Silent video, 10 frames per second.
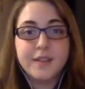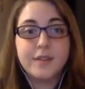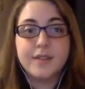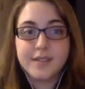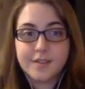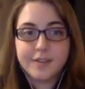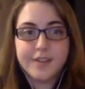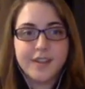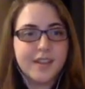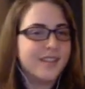So
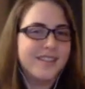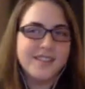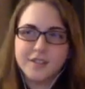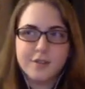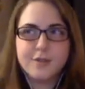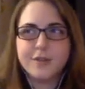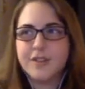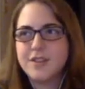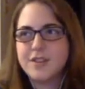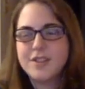definitely Google
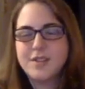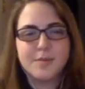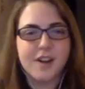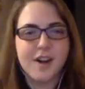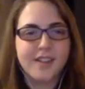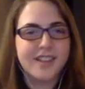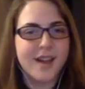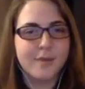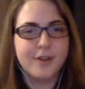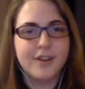search Macaulay
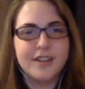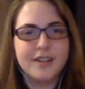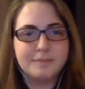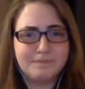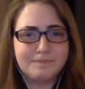Library